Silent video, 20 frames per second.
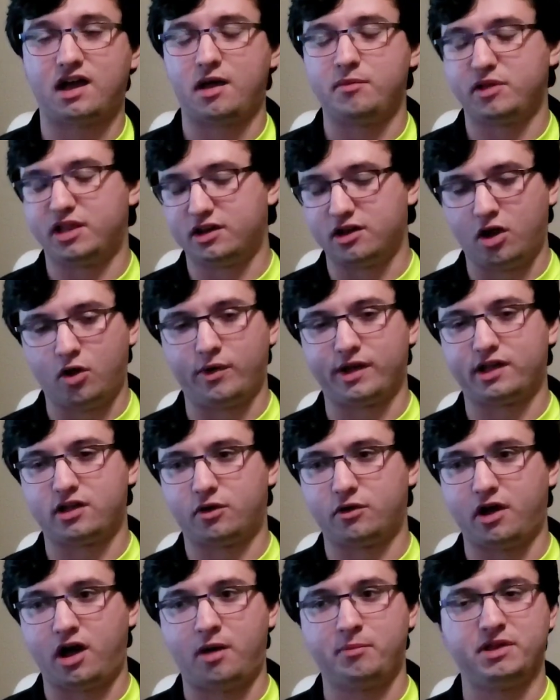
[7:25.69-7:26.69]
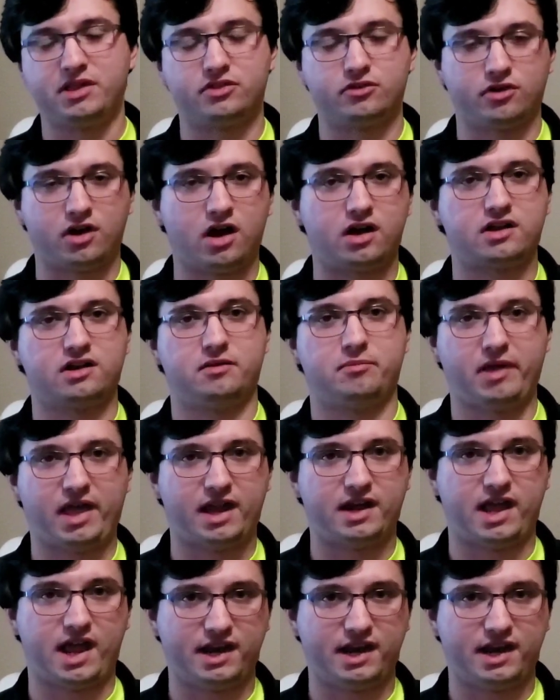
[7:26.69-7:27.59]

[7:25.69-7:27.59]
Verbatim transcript: I mean, knowing Konami, they're not going to ban